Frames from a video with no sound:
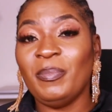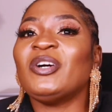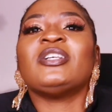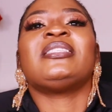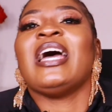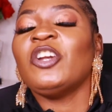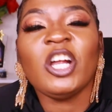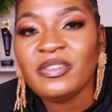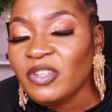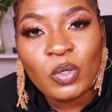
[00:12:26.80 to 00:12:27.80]
because they're
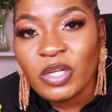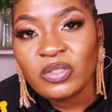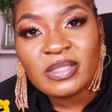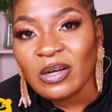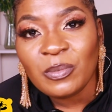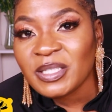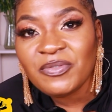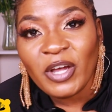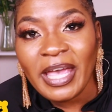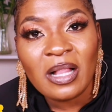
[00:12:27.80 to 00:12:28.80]
not even going to
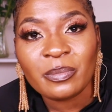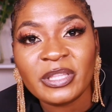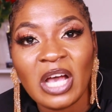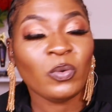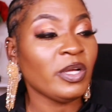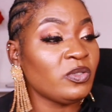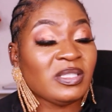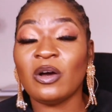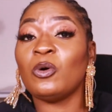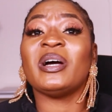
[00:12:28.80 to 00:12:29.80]
sangomas for help. They're going to
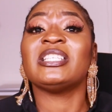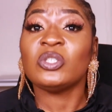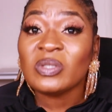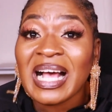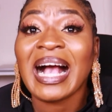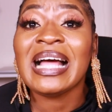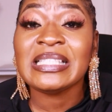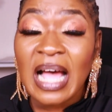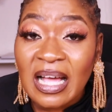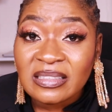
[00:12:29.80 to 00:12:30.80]
sangomas to
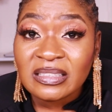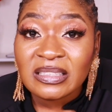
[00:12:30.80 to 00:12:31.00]
takata,